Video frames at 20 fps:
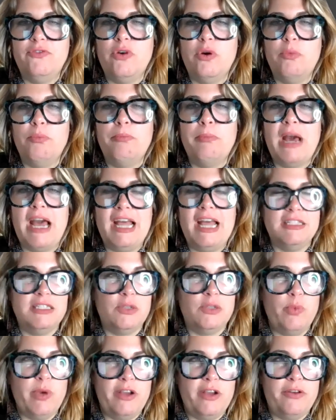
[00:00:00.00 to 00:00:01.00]
for
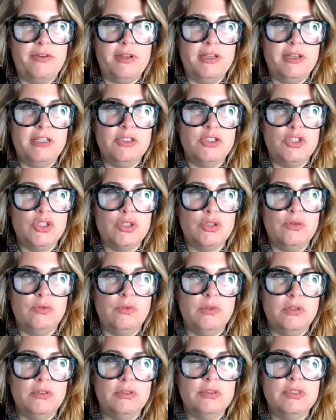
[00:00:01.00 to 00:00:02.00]
mask wearing in
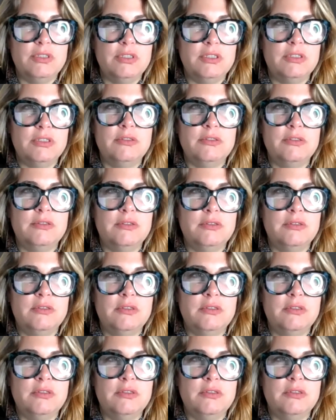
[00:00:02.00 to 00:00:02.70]
schools?